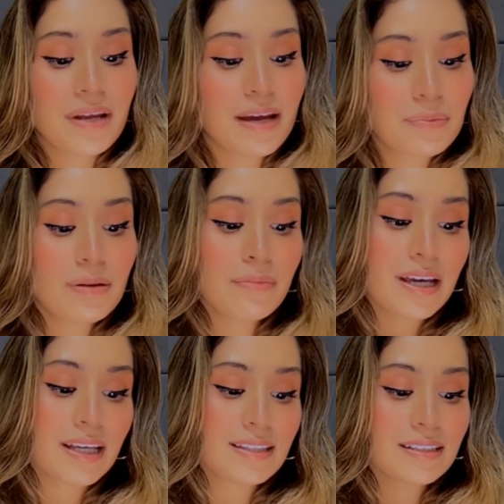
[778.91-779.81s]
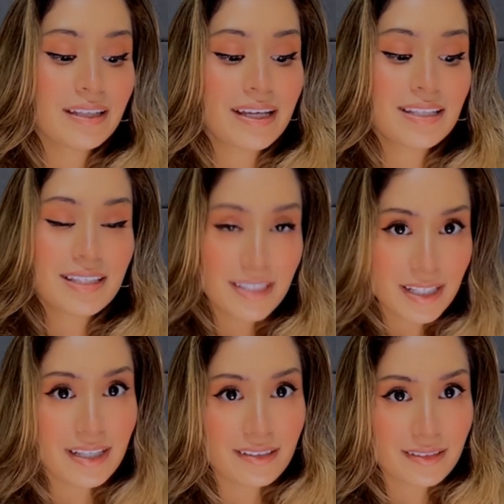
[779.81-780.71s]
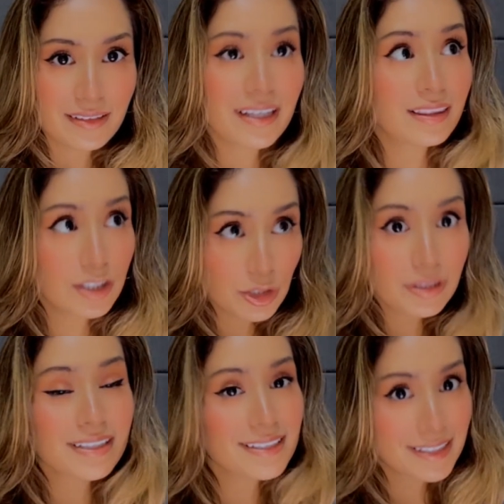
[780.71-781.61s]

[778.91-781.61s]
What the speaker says: had been made to literally